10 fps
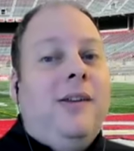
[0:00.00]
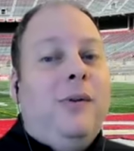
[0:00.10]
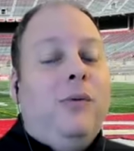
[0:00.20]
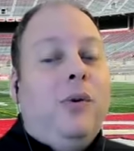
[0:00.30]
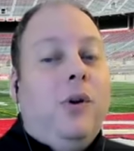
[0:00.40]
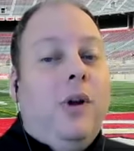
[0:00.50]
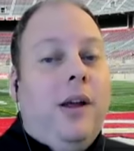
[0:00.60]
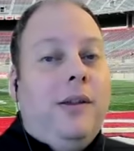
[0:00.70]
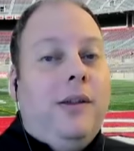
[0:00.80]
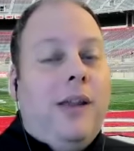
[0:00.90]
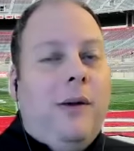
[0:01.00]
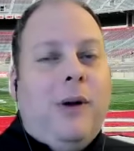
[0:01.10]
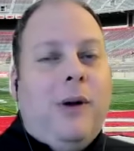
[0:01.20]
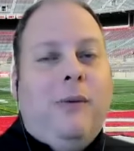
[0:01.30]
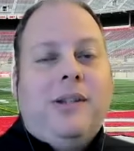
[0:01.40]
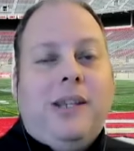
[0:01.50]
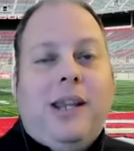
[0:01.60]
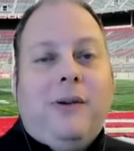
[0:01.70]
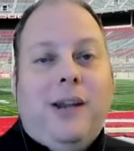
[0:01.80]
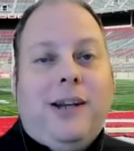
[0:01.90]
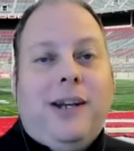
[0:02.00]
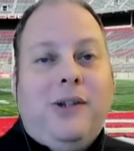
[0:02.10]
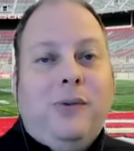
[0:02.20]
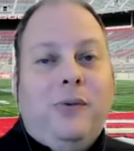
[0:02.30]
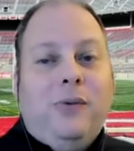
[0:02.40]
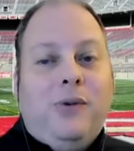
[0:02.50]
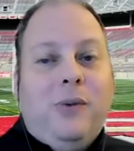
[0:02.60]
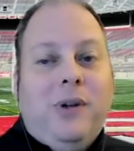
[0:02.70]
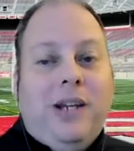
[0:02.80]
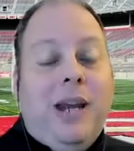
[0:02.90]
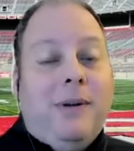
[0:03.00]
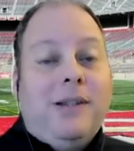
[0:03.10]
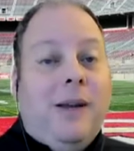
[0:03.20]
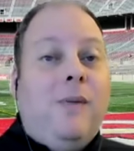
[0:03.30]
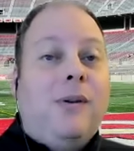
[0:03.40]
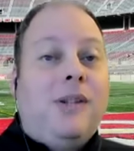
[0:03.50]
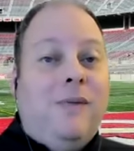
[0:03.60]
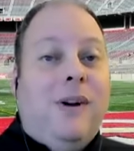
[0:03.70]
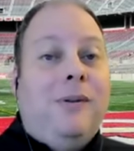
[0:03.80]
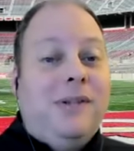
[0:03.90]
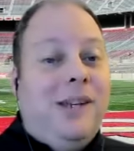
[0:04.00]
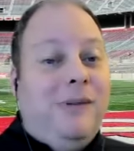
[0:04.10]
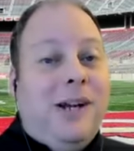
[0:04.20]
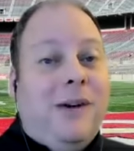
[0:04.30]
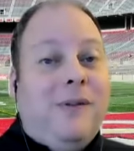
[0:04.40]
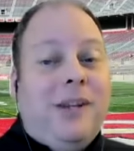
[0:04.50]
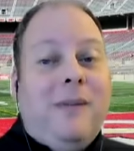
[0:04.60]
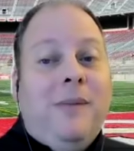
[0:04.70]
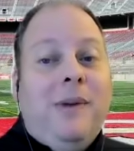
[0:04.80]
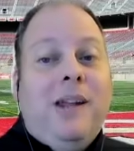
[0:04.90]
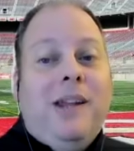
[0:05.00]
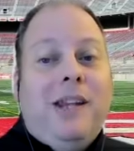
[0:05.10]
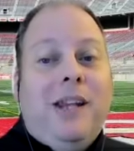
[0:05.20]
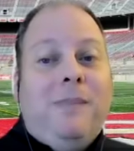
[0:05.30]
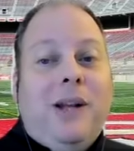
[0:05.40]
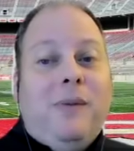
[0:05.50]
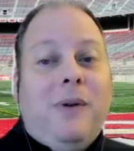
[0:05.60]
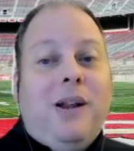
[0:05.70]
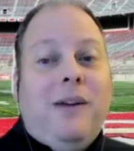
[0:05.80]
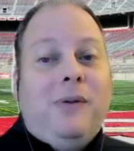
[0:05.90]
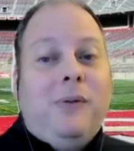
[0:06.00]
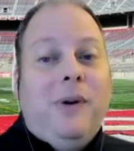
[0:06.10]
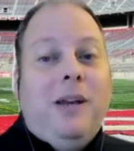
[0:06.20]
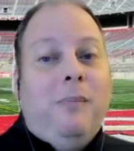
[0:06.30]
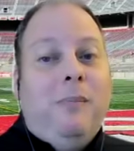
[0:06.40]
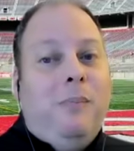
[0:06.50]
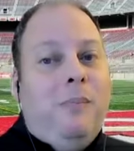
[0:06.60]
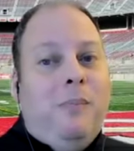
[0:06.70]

I don't, I don't want to say they were lucky to to win the game because they forced the fumbles, they recovered them, they played well enough to win.